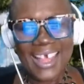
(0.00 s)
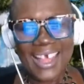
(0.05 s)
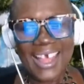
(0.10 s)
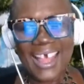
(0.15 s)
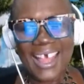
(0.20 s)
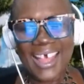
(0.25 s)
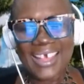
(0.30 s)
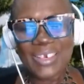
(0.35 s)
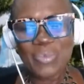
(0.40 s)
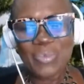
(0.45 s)

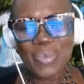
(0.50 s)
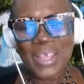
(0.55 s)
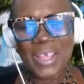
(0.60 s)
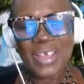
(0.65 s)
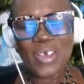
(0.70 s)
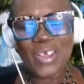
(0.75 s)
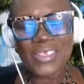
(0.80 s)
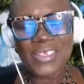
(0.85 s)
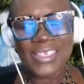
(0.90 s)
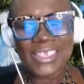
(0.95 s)
And we
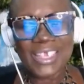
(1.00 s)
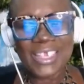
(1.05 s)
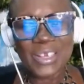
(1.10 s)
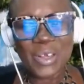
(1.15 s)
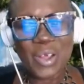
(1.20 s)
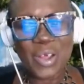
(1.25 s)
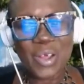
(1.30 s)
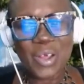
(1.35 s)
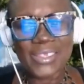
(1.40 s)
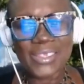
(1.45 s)

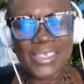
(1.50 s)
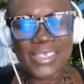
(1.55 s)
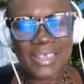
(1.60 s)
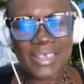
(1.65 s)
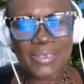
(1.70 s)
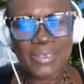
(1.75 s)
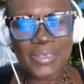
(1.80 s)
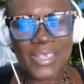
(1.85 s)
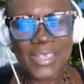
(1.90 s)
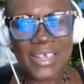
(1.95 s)
consider
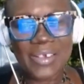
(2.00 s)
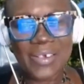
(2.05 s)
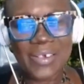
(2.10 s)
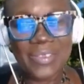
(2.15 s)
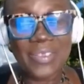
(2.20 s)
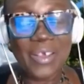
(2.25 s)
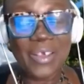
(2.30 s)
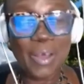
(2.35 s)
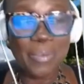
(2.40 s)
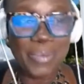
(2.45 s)
ourselves here
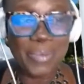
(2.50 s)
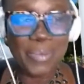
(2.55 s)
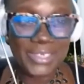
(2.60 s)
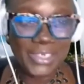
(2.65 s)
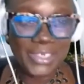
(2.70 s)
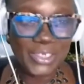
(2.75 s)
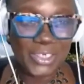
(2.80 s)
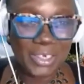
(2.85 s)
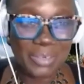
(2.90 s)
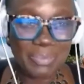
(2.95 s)
the
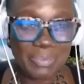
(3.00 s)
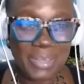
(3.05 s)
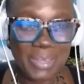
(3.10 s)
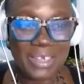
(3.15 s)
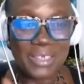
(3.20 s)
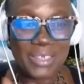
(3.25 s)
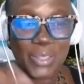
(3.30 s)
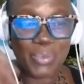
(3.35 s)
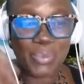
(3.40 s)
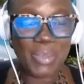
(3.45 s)
opposition
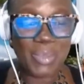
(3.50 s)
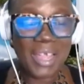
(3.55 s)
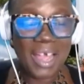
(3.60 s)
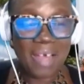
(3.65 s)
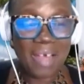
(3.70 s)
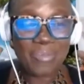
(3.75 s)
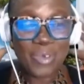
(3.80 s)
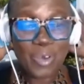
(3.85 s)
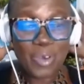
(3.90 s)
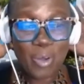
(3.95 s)
because we
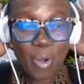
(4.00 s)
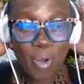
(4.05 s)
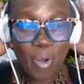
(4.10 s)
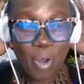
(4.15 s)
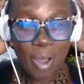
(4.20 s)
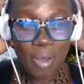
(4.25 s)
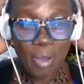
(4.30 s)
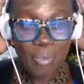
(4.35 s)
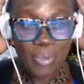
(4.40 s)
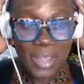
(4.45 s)
have
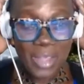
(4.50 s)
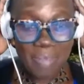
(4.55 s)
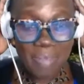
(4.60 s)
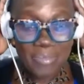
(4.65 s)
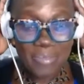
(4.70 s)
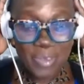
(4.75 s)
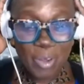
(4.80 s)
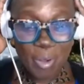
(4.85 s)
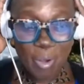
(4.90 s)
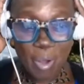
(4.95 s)

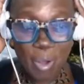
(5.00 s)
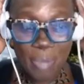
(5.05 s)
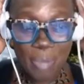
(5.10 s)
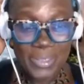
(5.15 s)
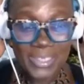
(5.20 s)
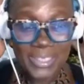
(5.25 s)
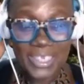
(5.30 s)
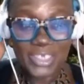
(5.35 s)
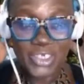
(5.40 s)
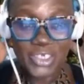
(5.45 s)
no
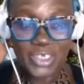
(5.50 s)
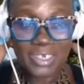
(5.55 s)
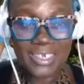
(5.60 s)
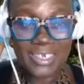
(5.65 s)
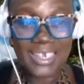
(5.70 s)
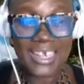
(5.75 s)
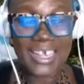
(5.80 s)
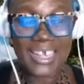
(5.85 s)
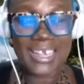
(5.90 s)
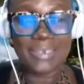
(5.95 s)
opposition
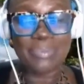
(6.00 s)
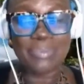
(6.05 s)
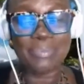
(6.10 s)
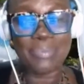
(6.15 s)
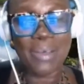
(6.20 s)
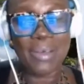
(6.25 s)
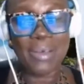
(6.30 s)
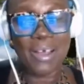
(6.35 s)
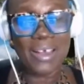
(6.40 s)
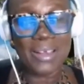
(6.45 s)
in
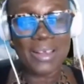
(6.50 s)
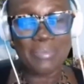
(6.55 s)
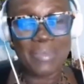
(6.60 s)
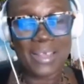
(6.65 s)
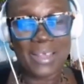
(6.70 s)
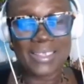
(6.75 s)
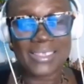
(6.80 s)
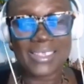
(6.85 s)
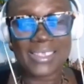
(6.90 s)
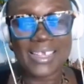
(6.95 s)
Parliament
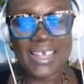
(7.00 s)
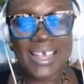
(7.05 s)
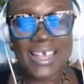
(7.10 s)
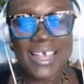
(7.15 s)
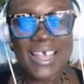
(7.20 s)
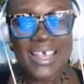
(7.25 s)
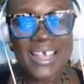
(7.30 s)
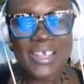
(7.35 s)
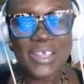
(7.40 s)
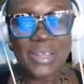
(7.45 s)

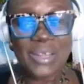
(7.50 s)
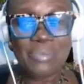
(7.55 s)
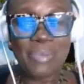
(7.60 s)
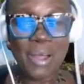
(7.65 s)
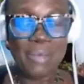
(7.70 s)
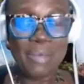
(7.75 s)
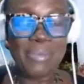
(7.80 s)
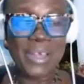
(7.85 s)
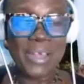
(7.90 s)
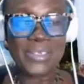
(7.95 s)
in
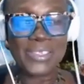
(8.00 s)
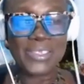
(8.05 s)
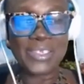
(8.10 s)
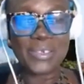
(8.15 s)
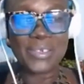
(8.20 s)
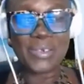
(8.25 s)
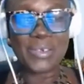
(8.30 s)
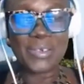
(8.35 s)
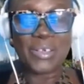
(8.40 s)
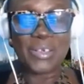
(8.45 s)
Barbados.
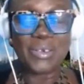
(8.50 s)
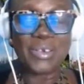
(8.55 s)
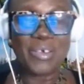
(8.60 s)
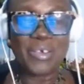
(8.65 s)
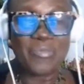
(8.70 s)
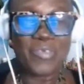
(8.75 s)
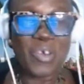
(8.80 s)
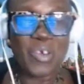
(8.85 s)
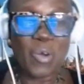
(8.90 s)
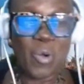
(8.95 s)
You know, I don't
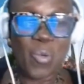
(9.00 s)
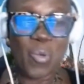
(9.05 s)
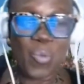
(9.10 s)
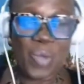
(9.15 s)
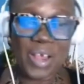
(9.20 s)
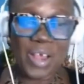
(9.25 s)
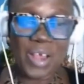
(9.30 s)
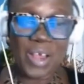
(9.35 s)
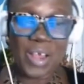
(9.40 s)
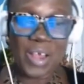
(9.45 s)
know if you're
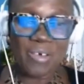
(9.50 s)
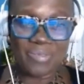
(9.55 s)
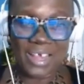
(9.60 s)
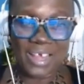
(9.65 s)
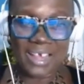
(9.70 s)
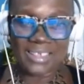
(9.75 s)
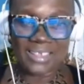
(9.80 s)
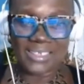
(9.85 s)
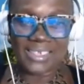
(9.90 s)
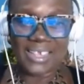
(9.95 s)
aware of
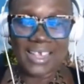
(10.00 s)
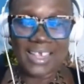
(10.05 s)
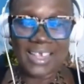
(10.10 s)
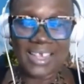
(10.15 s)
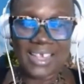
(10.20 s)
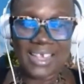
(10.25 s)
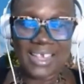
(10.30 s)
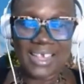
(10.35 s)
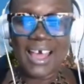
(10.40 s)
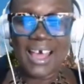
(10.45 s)

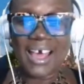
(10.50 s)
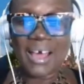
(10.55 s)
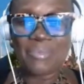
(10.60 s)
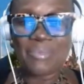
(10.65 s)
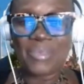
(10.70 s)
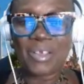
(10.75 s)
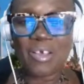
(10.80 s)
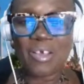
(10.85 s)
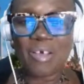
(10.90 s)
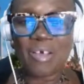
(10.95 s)

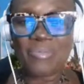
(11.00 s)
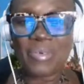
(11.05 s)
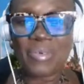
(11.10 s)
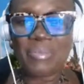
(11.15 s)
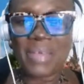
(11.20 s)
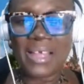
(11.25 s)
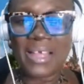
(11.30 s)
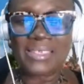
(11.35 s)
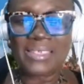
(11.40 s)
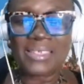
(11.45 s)
that. The
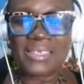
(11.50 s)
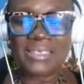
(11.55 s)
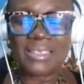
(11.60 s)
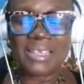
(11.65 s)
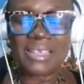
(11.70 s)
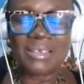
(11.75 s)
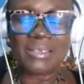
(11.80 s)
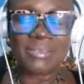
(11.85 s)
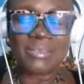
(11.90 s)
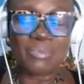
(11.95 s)
government,
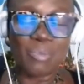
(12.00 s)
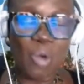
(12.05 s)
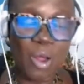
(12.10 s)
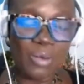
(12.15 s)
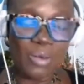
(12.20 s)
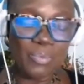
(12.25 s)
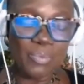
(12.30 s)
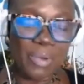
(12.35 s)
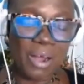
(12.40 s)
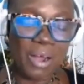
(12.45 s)
the
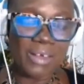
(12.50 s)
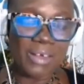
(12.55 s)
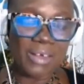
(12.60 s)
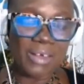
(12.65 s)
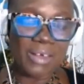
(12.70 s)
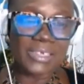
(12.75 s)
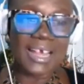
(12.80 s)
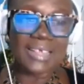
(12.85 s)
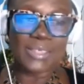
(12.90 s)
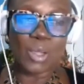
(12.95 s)
one
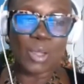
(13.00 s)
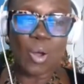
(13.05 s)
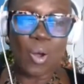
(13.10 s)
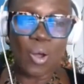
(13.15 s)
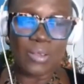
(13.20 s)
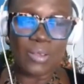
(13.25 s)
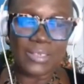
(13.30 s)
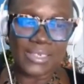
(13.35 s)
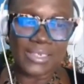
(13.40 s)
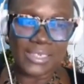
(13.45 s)
party has
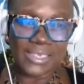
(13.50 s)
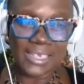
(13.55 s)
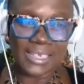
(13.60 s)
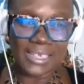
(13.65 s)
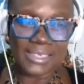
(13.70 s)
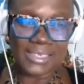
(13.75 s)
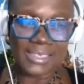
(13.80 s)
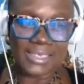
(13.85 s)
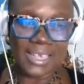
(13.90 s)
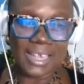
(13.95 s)
all the
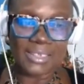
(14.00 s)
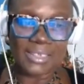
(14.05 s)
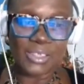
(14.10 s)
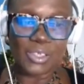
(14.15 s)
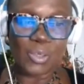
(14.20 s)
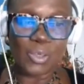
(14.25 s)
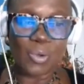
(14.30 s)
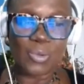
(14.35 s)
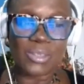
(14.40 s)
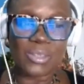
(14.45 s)
seats. And
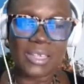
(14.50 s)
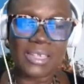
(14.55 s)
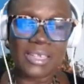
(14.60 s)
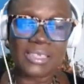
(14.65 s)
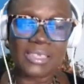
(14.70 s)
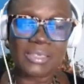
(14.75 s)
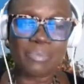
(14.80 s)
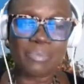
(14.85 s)
so this